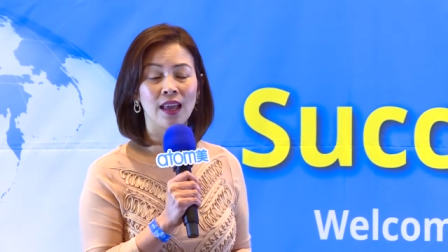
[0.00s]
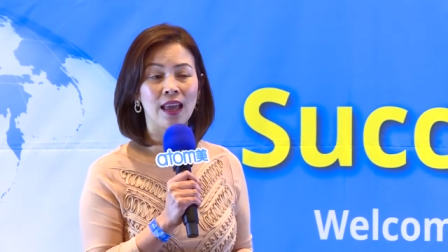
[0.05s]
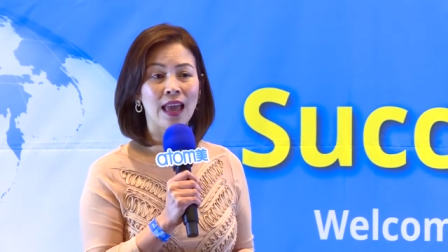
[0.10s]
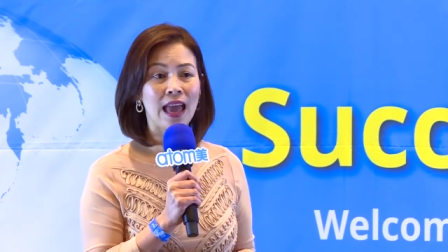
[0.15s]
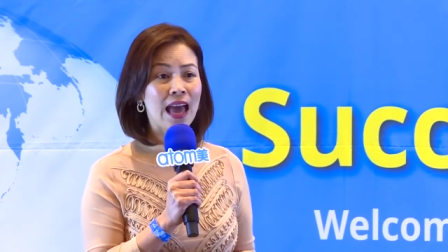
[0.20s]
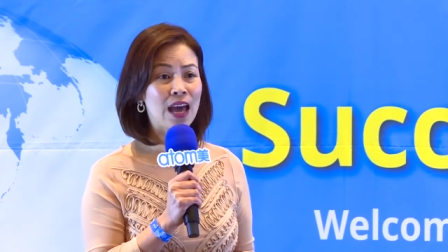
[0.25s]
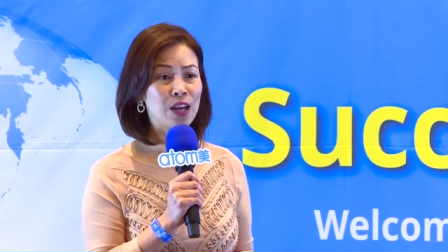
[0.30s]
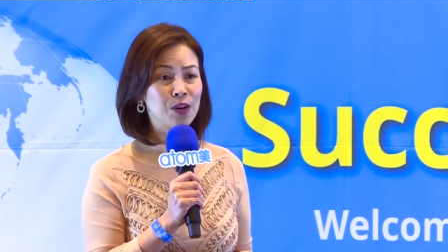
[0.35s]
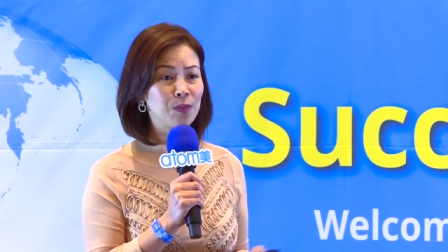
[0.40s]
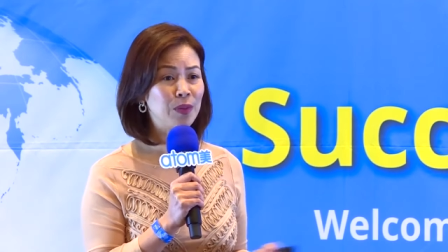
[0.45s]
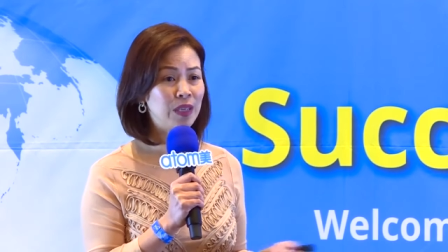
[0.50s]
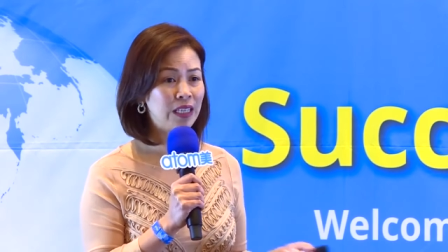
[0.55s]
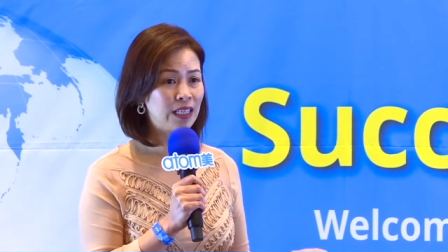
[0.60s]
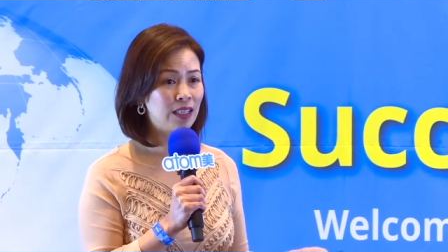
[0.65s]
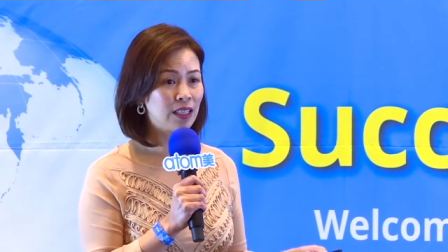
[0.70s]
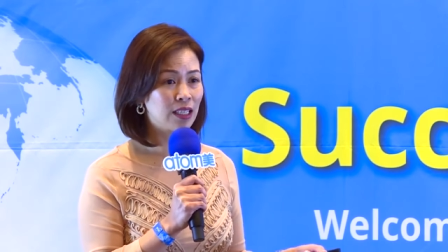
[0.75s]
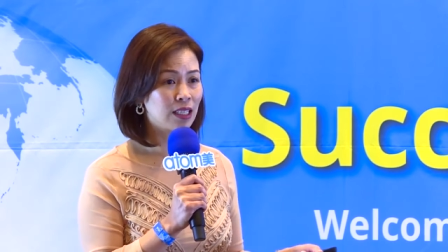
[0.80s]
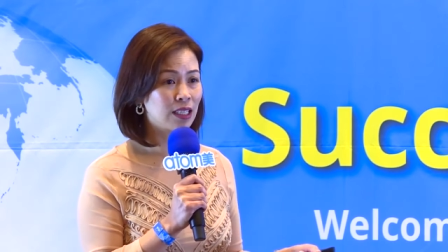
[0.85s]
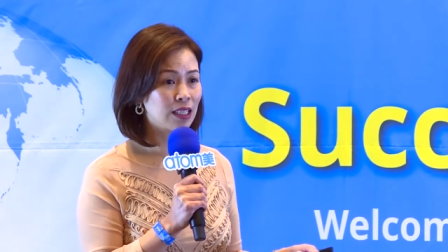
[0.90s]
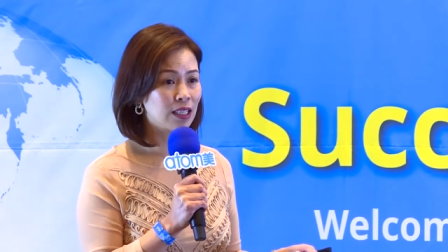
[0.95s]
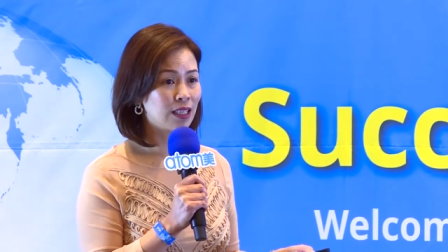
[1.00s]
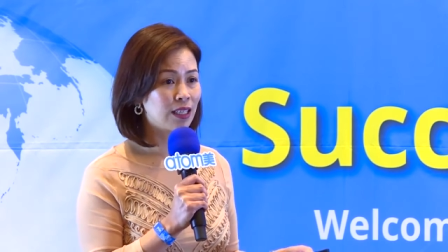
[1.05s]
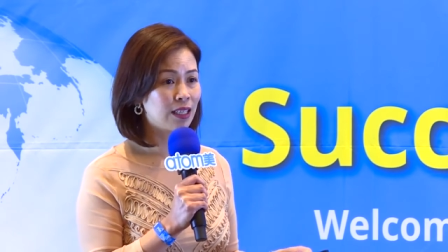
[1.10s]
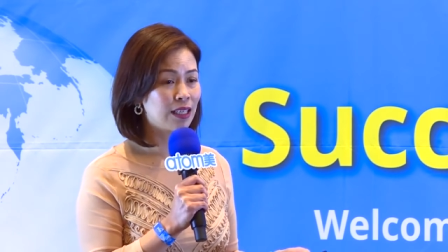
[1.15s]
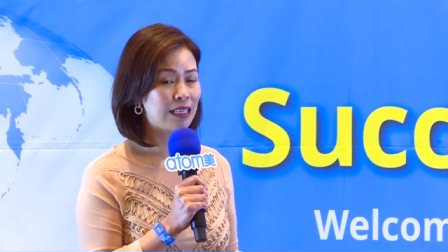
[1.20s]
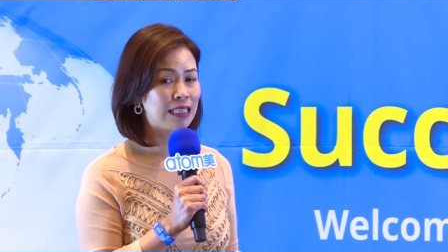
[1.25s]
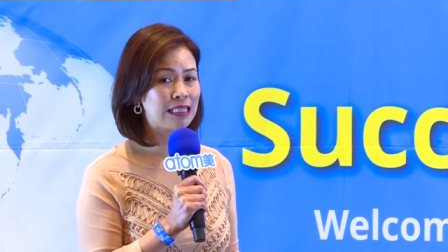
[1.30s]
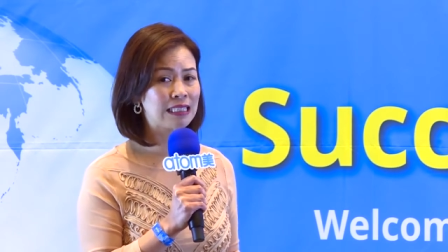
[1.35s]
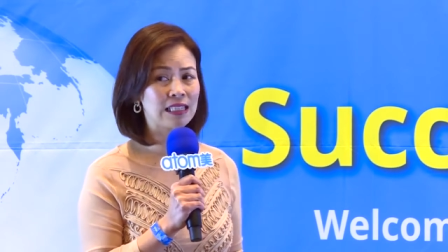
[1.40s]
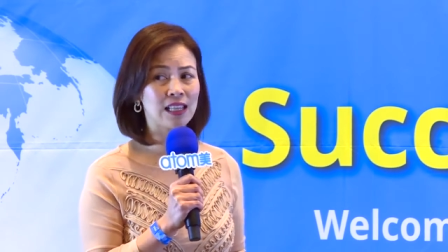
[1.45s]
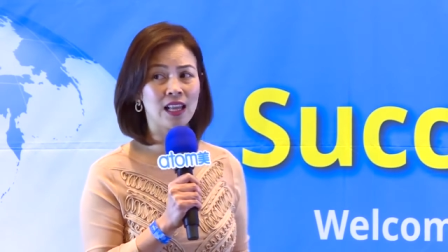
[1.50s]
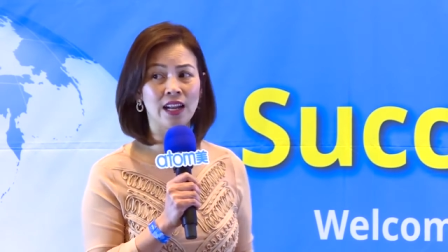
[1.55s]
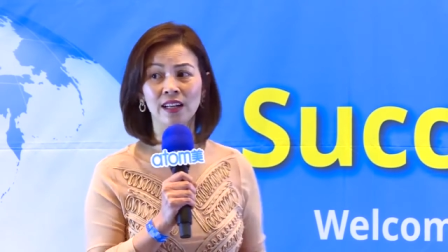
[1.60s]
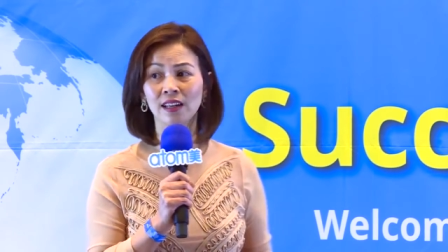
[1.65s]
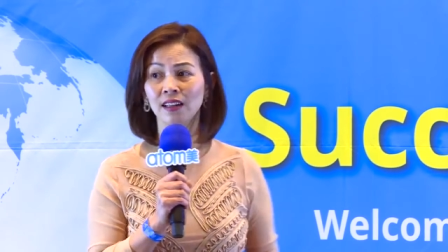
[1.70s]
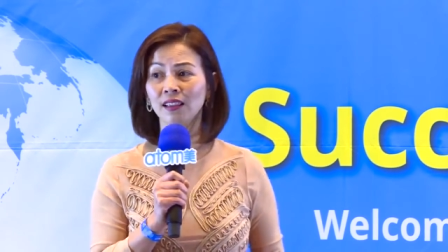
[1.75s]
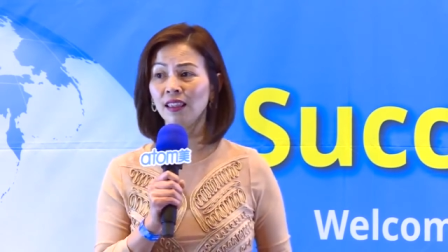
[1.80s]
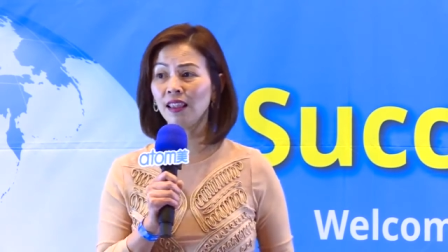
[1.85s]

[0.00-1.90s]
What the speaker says: Atomy is like a